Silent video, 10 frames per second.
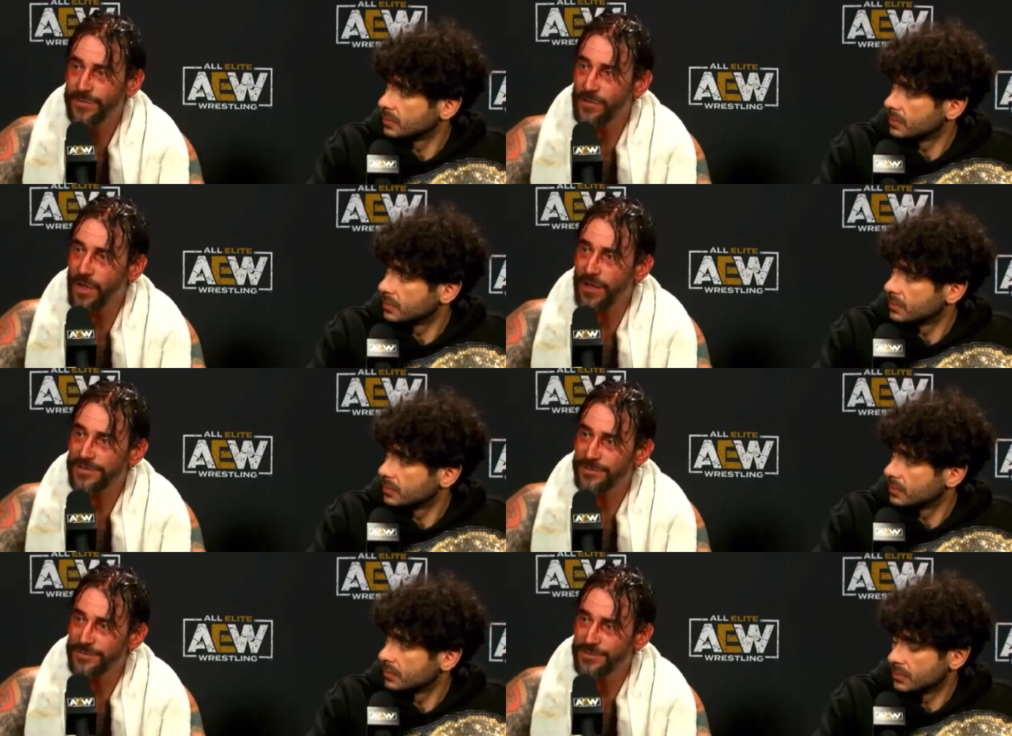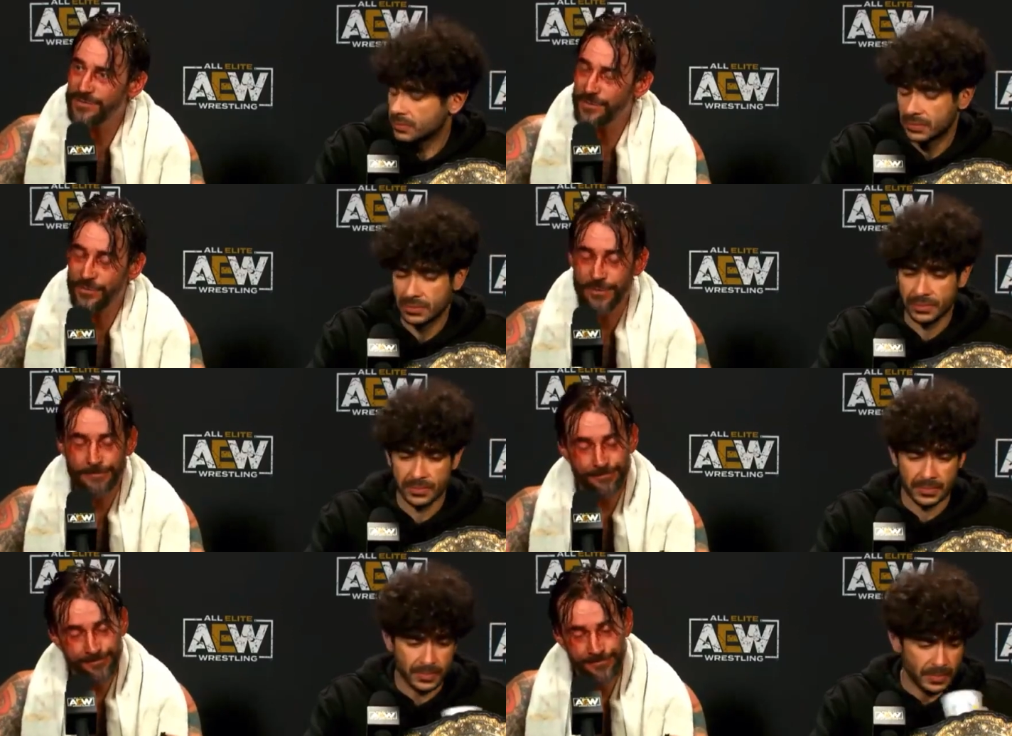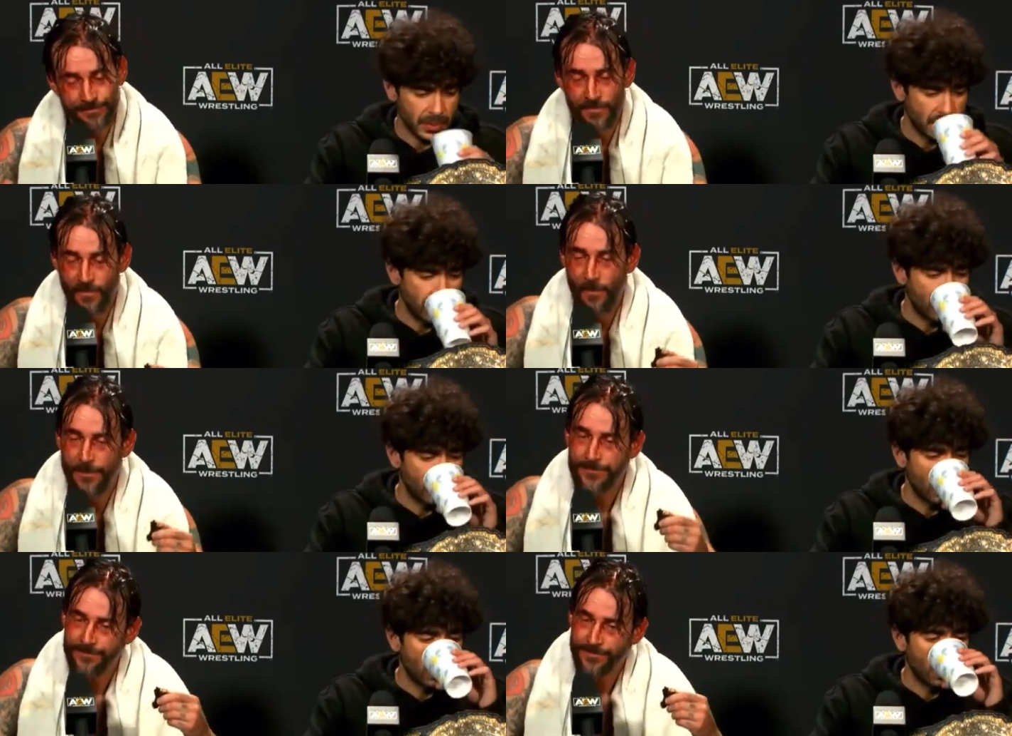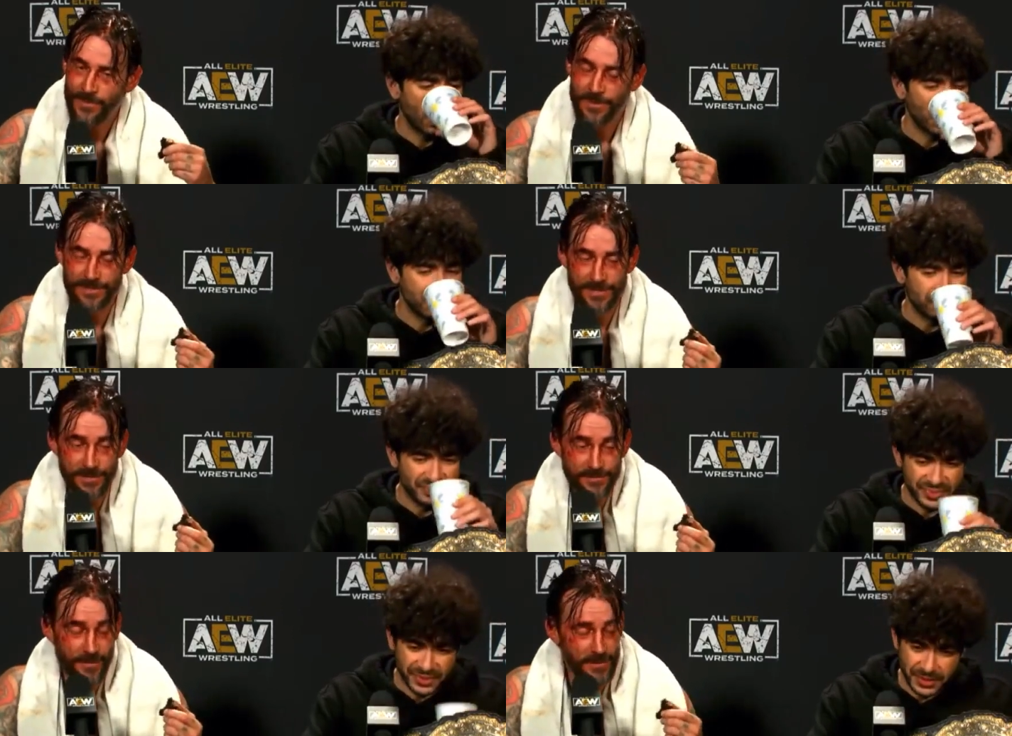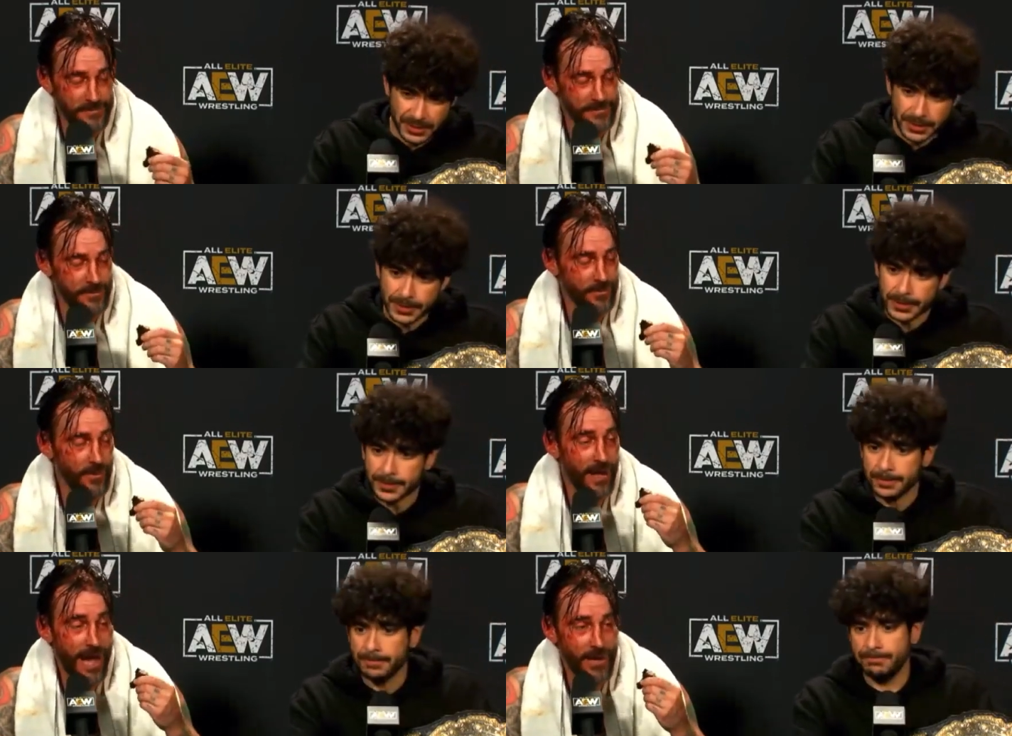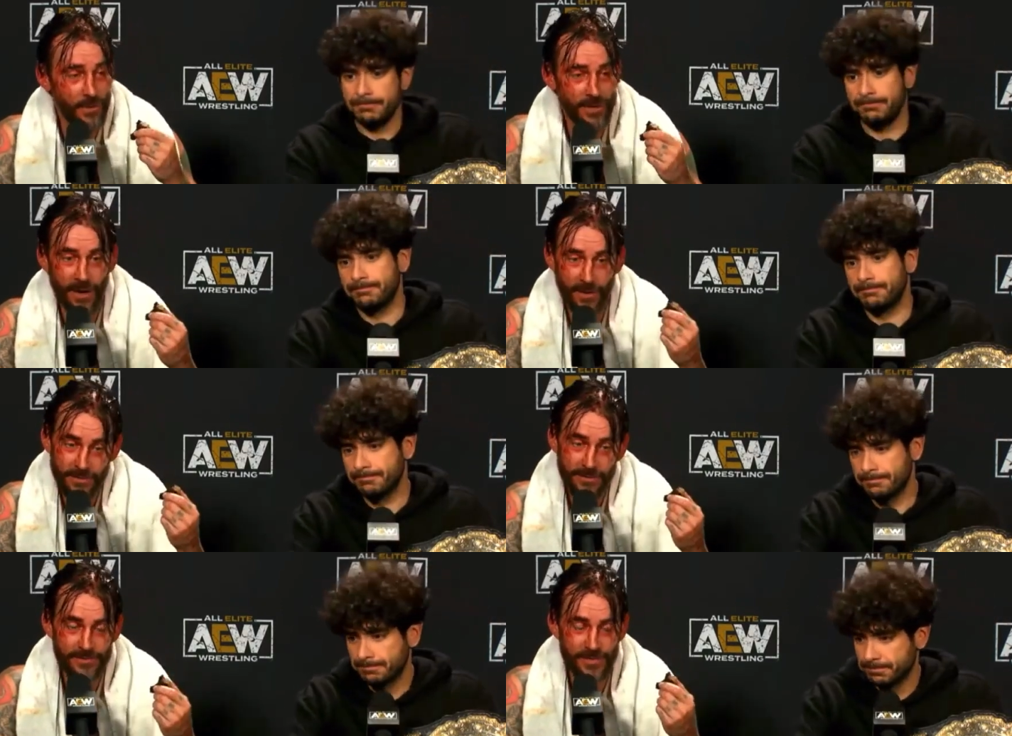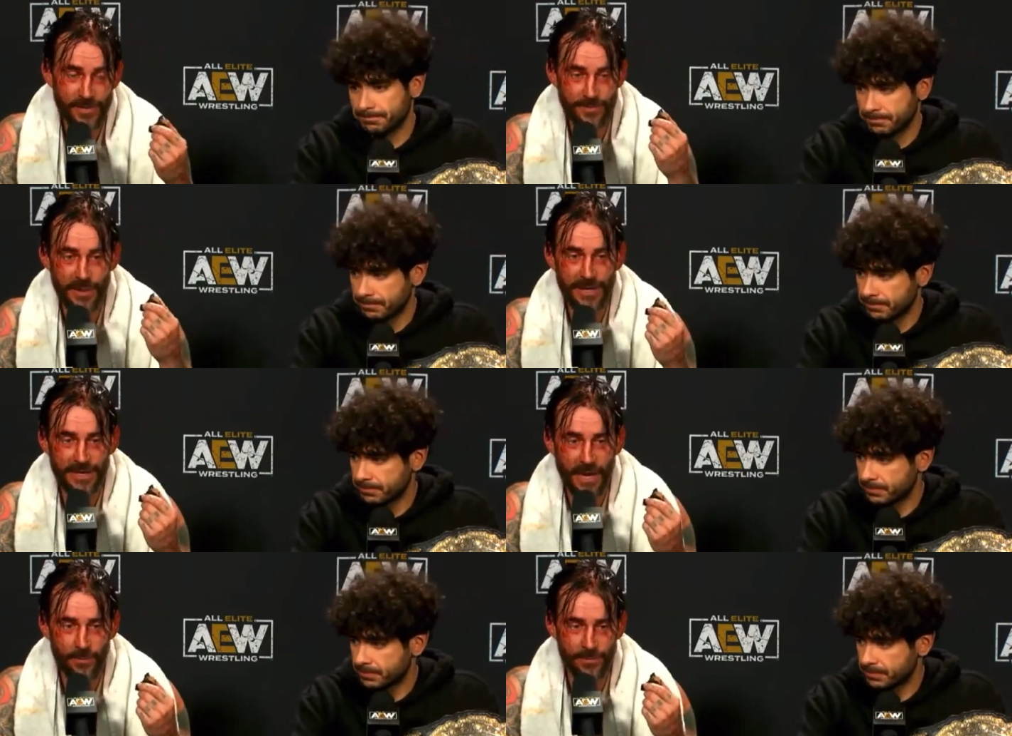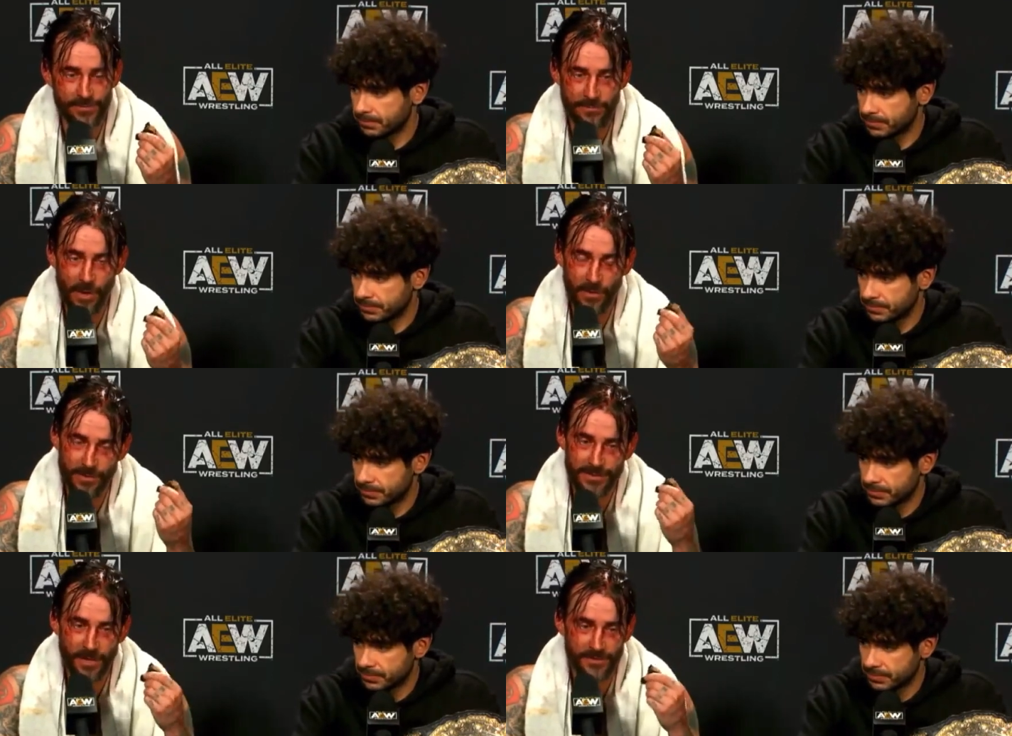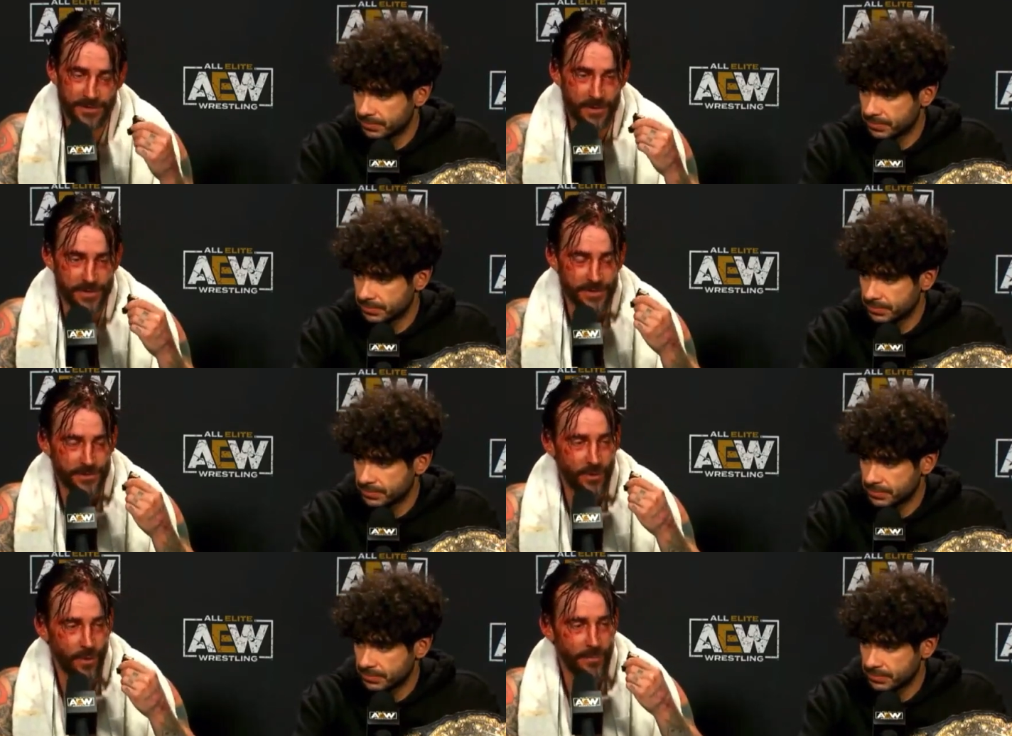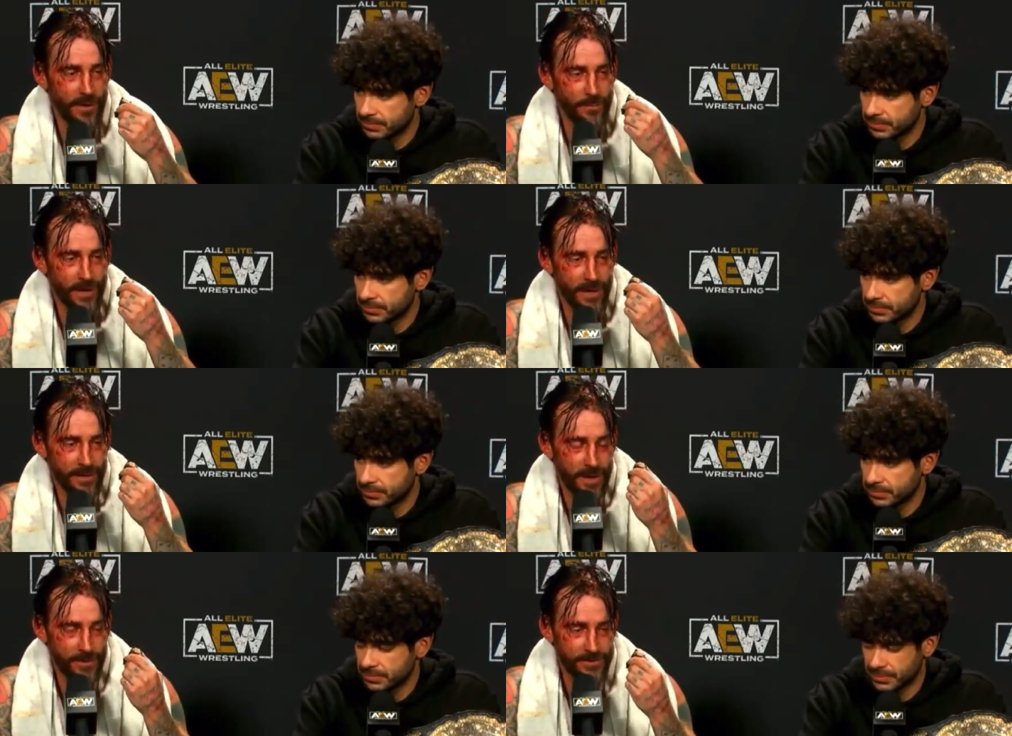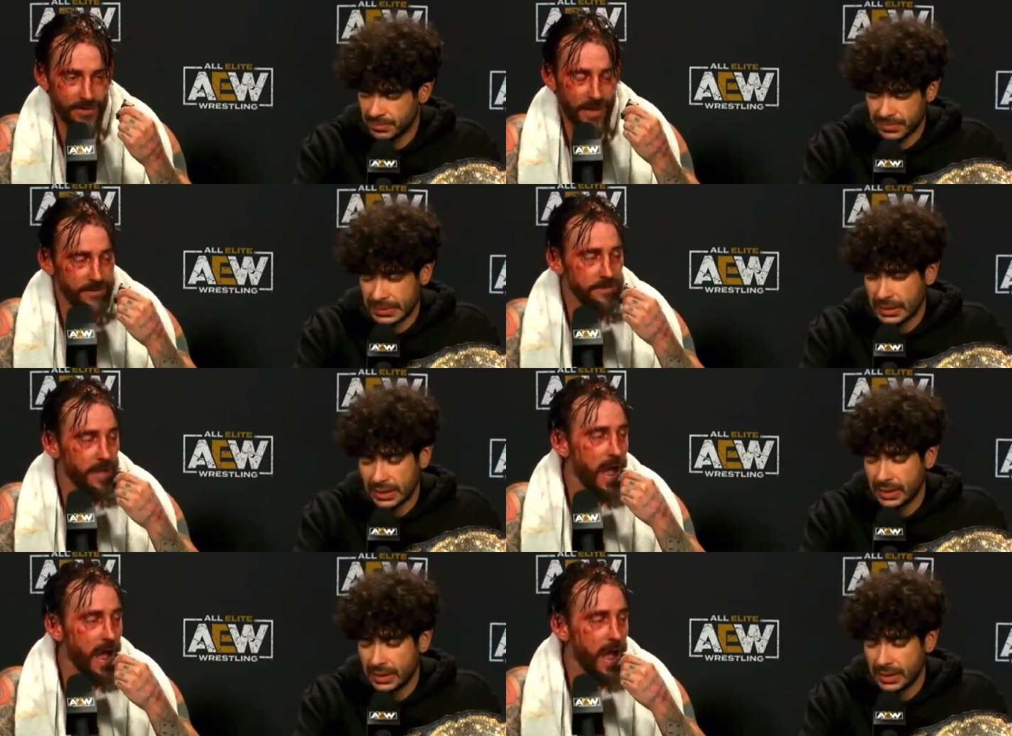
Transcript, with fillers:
Speaker 1: the lawsuit and sued. It's his fucking funeral. I don't care. He shares a bank account with his mother. It tells you all you need to know about what kind of character that is.